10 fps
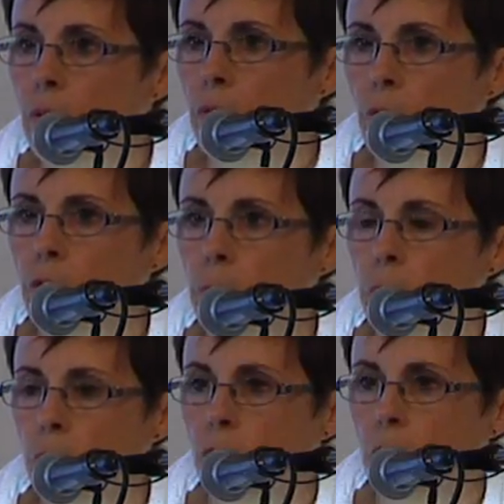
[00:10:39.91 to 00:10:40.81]
uh, very
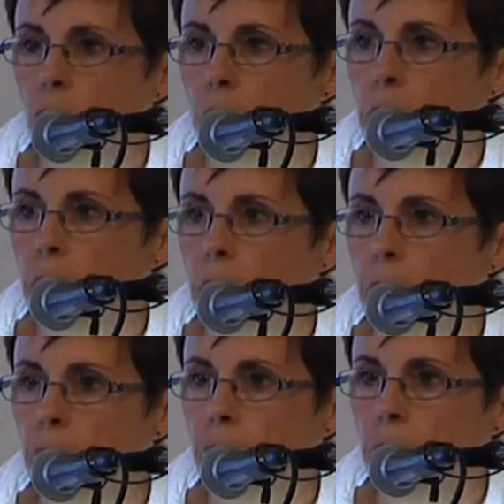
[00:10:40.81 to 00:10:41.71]
specific right now.
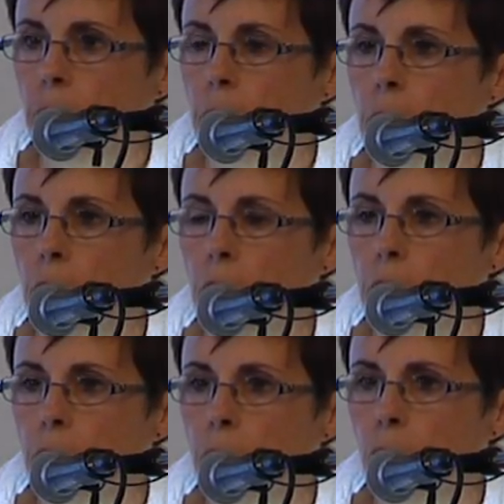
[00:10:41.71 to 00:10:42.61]
You
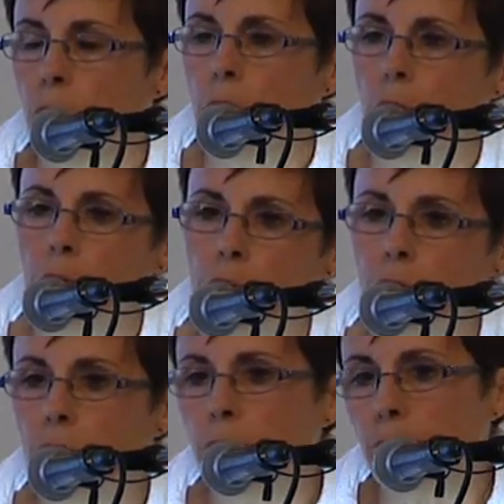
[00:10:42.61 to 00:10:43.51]
know, we like
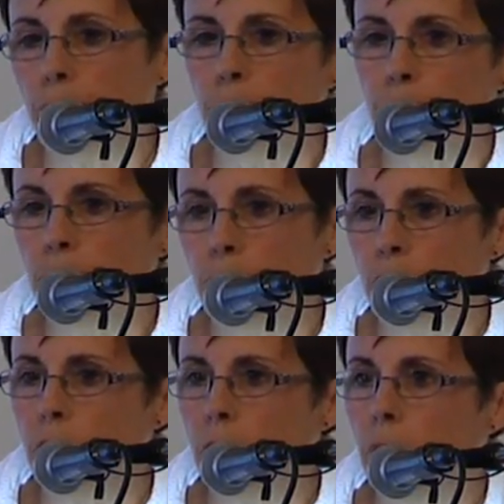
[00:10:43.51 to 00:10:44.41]
to
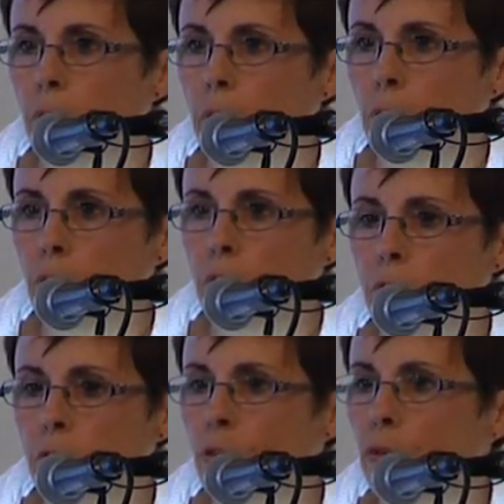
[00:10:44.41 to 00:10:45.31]
put something with
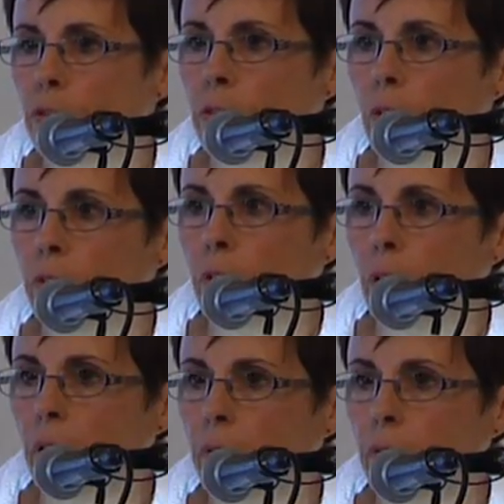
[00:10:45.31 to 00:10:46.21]
serious sales
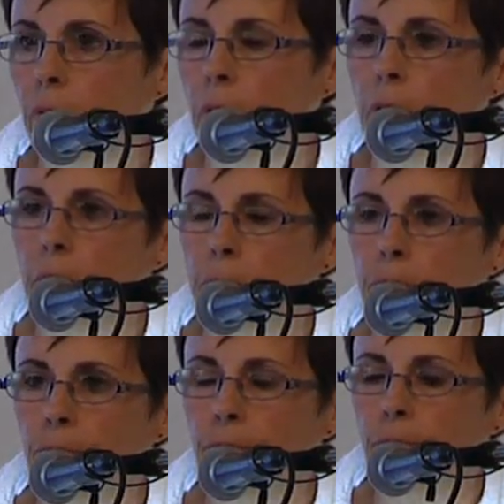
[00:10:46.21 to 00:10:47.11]
tax.
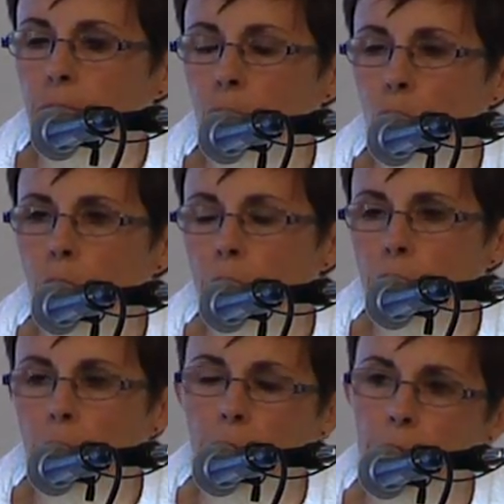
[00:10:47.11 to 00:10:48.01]
Um, we love
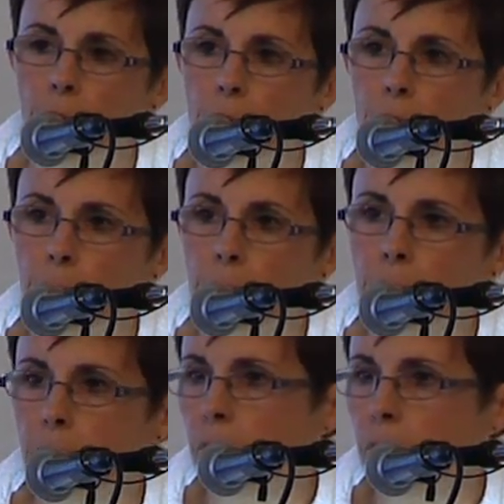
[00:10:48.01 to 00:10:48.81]
sales tax, but